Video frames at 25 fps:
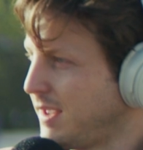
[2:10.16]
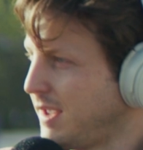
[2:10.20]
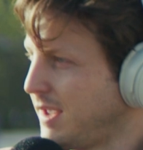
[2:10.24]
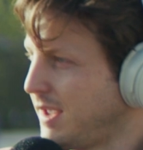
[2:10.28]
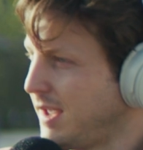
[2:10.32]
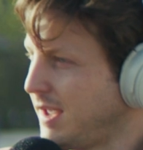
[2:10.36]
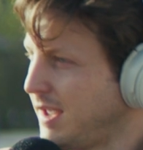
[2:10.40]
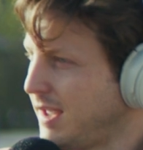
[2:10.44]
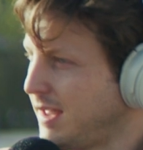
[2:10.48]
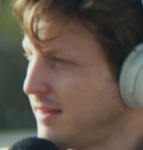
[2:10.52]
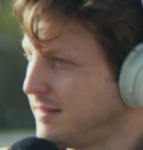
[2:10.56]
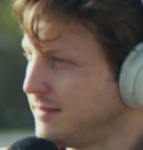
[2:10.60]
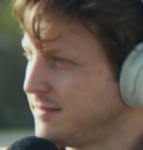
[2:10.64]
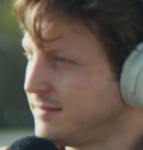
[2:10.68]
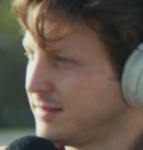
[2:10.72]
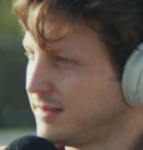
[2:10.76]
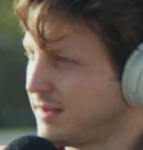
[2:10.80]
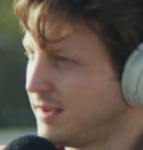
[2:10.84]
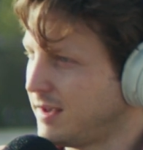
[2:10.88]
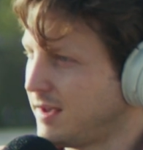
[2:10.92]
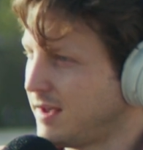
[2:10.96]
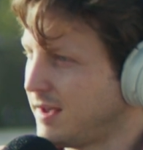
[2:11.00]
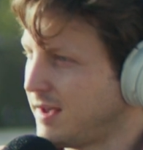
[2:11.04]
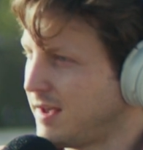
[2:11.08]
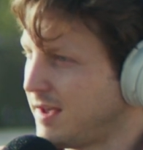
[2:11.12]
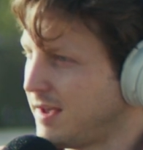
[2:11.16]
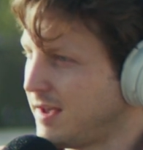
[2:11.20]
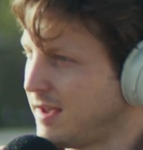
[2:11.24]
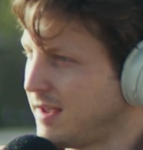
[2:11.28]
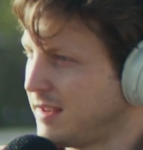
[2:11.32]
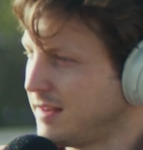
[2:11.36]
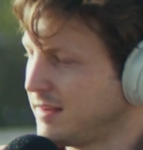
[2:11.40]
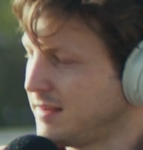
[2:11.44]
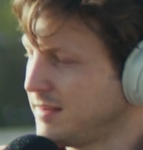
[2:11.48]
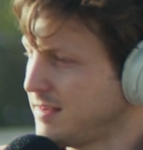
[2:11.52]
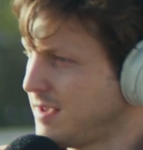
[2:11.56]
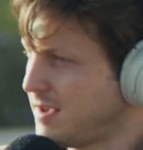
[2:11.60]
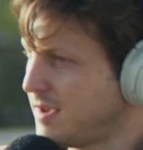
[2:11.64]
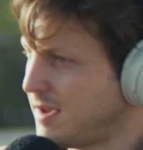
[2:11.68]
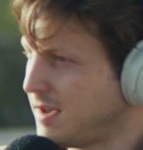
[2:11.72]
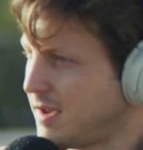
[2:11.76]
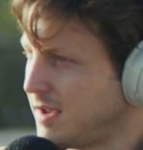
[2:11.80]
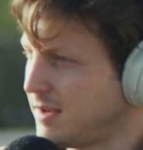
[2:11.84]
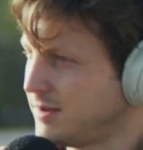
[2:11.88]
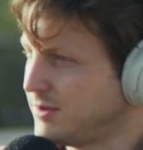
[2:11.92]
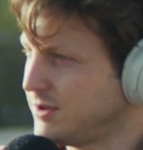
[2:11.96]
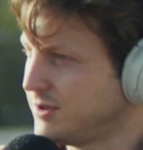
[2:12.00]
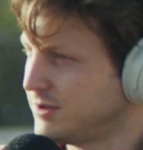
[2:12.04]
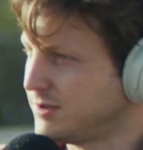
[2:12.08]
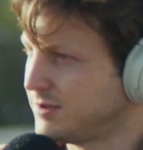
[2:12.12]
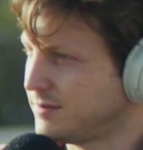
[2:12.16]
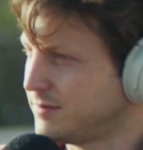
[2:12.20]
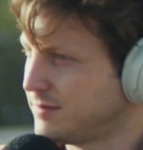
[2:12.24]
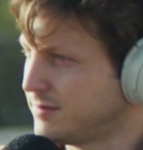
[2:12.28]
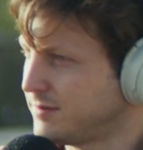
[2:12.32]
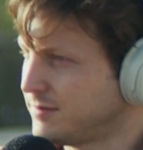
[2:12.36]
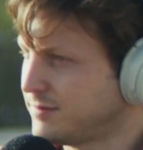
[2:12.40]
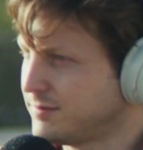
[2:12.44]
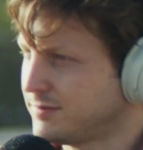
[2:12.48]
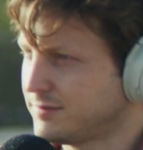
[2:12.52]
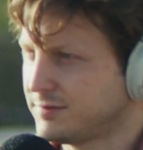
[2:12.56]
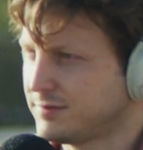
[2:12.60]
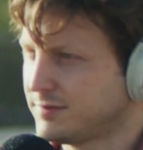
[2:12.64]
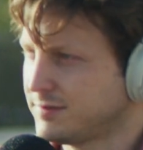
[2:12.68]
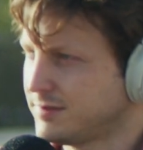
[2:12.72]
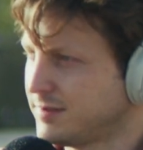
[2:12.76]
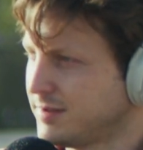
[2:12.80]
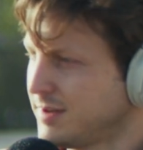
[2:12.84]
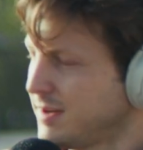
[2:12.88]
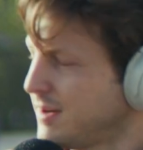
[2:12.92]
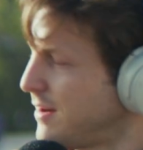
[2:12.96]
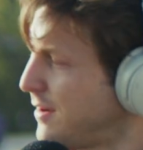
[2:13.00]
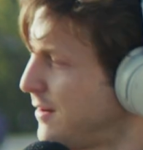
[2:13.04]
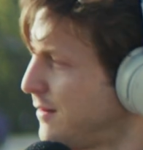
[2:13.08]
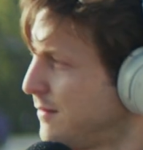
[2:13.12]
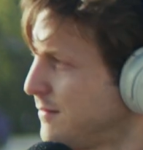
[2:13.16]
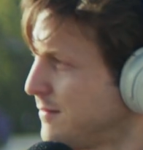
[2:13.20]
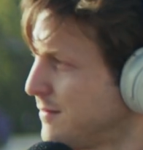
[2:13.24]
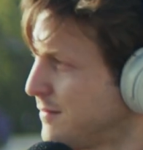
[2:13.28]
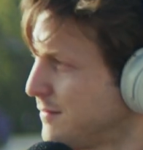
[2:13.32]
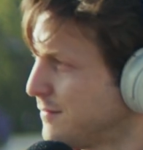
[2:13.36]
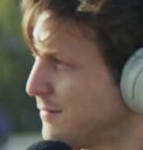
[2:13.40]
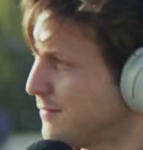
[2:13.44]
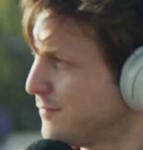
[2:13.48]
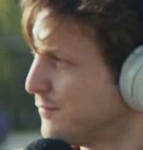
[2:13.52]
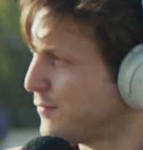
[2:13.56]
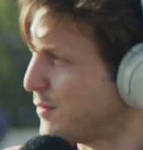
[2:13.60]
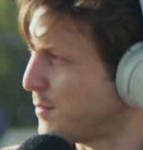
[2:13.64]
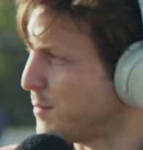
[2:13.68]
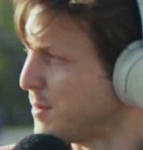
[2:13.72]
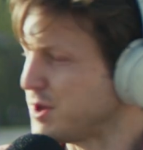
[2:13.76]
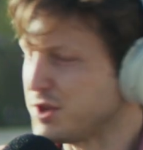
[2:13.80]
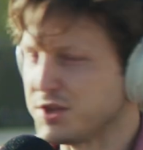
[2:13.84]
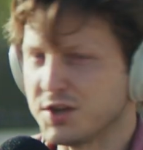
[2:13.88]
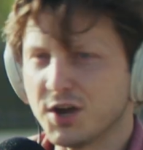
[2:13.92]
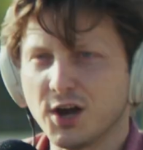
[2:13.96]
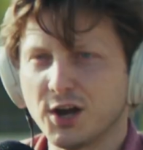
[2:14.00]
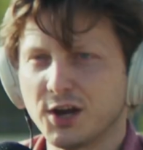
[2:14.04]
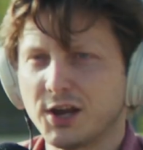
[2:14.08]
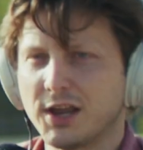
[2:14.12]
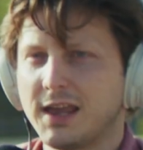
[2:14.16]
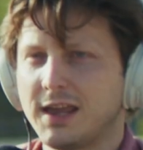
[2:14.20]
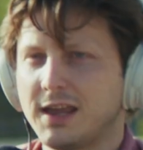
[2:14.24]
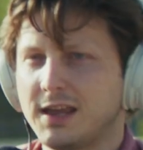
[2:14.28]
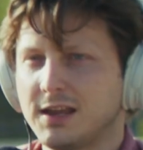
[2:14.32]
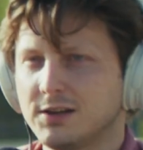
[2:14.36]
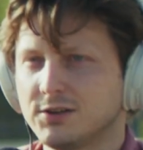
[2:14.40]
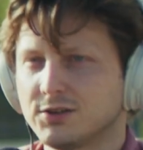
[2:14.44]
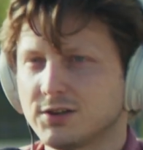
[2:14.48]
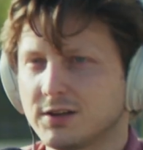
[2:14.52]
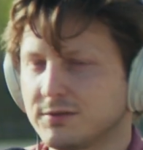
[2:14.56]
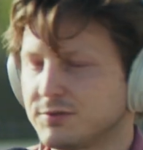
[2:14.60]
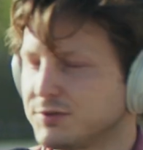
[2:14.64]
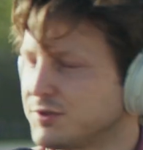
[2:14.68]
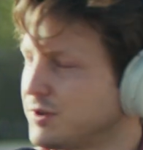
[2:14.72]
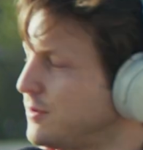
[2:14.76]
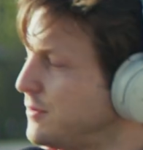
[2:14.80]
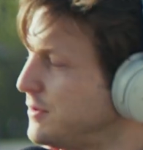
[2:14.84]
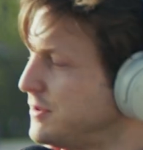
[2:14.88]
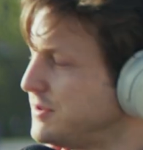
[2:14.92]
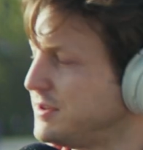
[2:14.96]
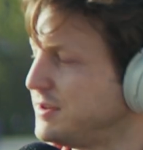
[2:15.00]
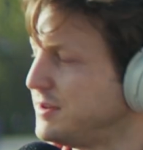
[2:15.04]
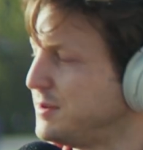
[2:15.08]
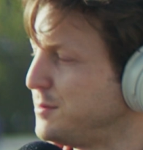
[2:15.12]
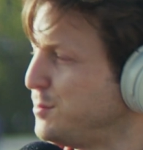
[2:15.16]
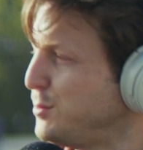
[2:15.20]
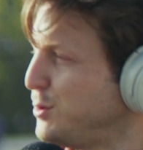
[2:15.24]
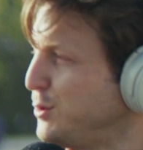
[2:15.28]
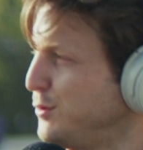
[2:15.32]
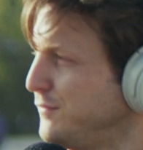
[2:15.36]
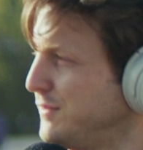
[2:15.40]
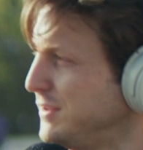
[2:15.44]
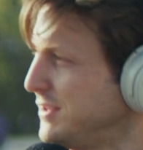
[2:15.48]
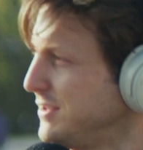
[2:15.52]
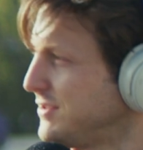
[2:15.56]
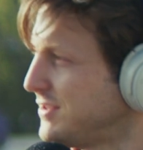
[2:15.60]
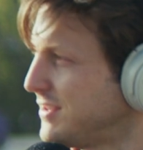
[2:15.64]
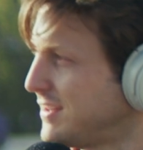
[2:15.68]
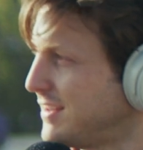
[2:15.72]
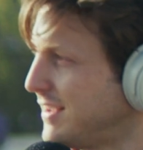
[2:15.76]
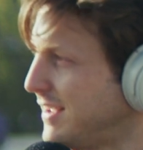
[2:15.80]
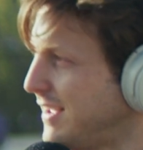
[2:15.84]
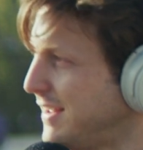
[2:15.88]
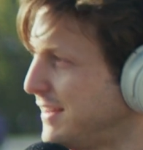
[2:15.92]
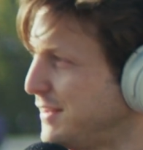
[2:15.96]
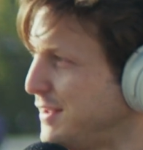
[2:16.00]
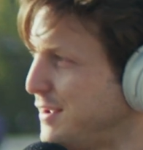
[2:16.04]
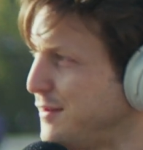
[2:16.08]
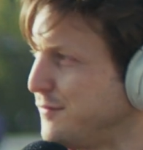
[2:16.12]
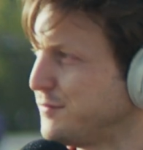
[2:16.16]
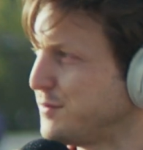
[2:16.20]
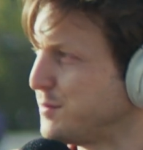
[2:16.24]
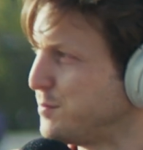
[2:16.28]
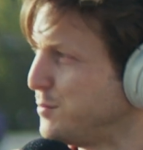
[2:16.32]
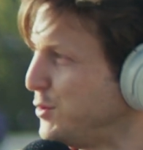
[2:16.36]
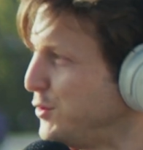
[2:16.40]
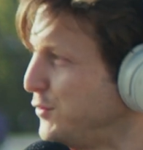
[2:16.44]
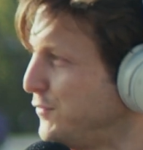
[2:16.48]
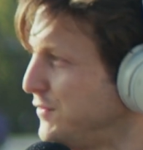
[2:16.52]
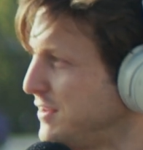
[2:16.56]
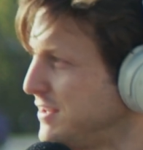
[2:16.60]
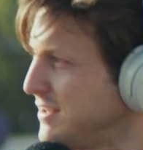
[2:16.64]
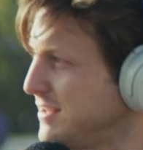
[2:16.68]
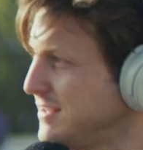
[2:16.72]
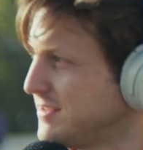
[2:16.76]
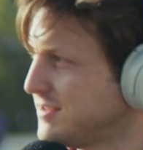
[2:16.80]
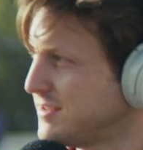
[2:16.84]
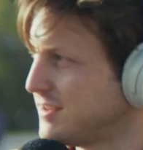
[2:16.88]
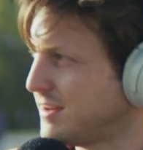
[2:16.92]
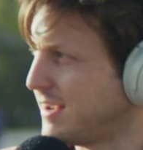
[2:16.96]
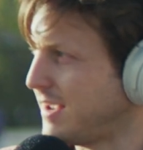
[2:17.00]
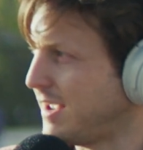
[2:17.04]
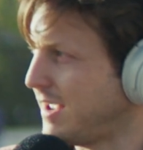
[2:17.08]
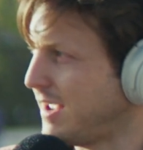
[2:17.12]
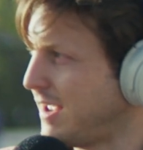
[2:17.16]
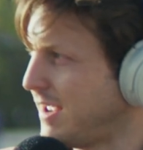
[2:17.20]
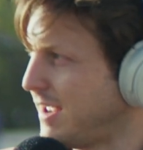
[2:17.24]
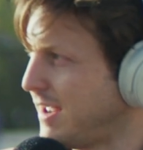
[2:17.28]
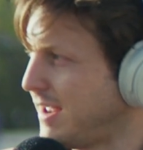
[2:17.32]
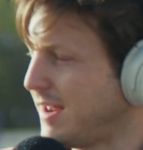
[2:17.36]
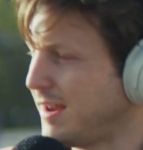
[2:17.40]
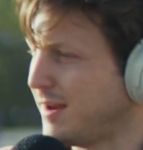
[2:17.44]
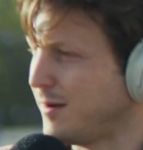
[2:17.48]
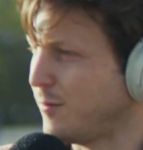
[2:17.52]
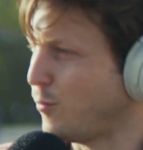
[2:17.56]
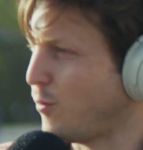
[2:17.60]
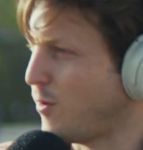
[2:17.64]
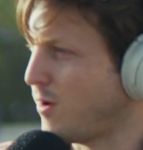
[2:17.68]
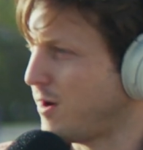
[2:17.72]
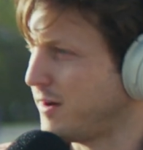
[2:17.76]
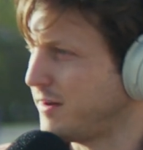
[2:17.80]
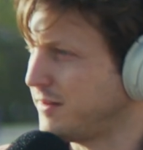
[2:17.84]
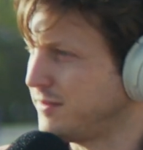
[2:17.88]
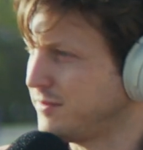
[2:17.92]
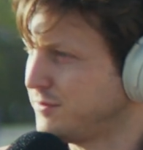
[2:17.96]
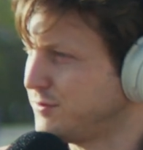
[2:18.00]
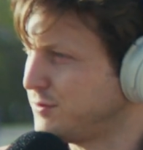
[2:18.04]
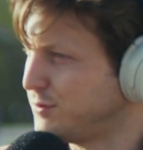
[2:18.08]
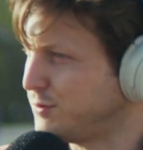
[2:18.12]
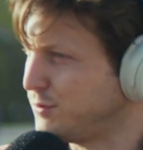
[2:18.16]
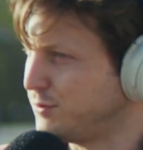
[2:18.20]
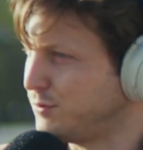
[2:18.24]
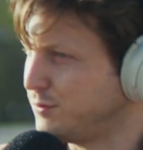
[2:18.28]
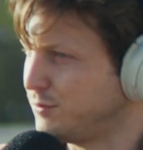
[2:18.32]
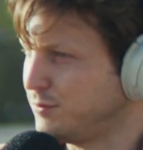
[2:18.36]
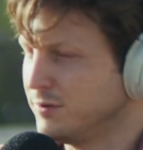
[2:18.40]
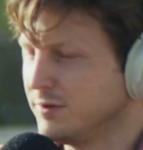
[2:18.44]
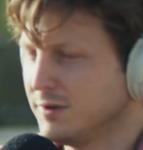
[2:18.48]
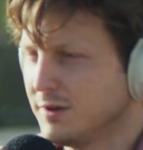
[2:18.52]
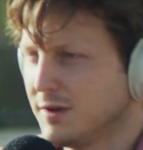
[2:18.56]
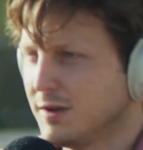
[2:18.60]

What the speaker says: And I just, from a young age, I was always into movies. I loved movies and wanted to,